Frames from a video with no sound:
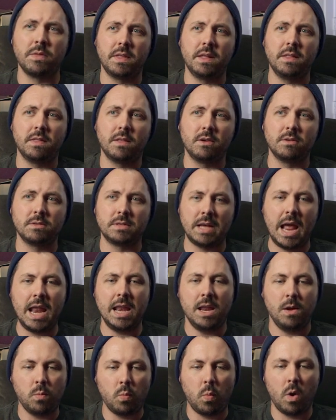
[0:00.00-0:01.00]
think there's
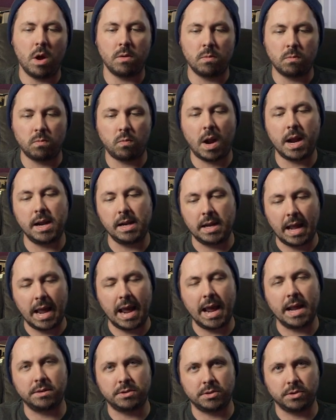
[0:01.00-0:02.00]
any one right
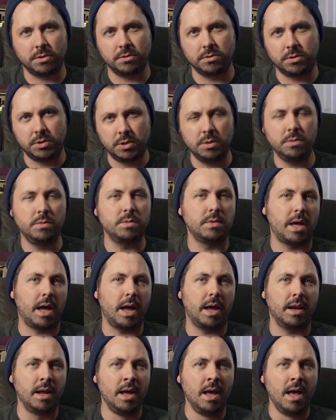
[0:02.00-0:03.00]
answer to
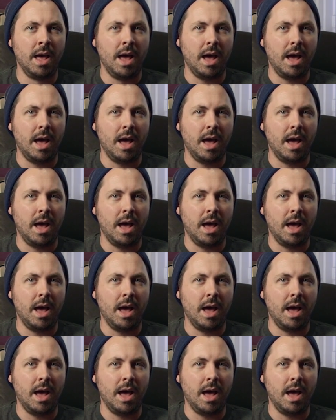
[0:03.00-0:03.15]
that.